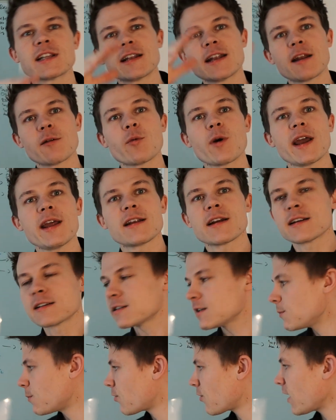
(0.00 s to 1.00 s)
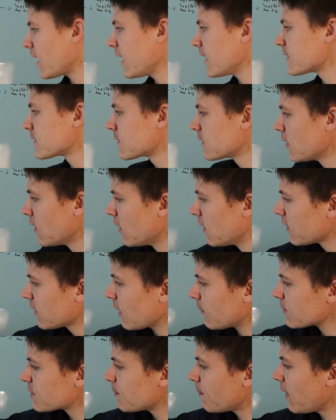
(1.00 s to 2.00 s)
They then wait until price
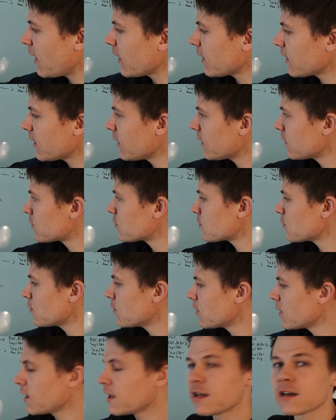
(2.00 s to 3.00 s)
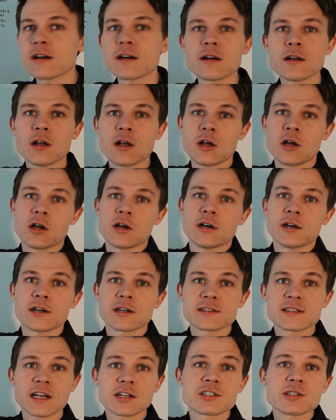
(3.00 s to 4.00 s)
comes back into here
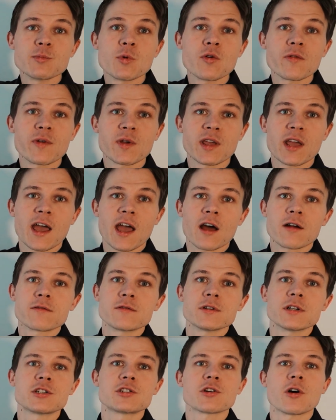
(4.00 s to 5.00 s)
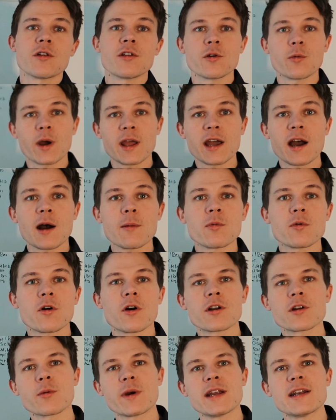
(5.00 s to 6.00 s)
such a moving average on the way up
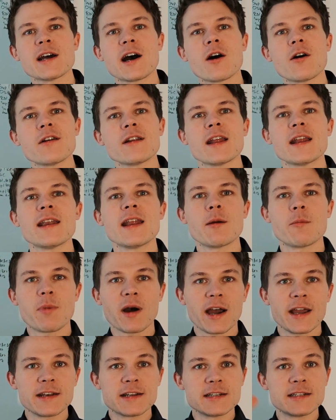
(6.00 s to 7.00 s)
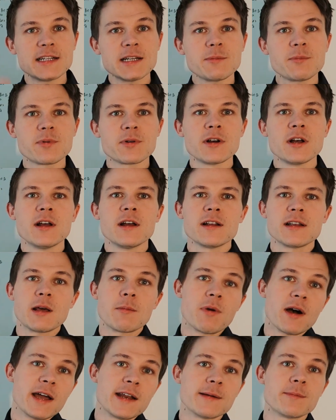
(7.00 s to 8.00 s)
or on the way down, then they buy the dip, they
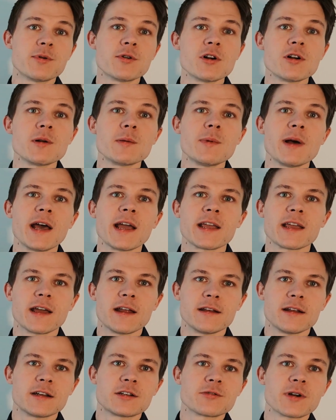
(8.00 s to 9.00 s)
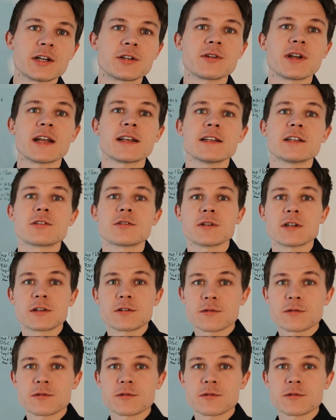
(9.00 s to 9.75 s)
buy the pullback, and they try to get into a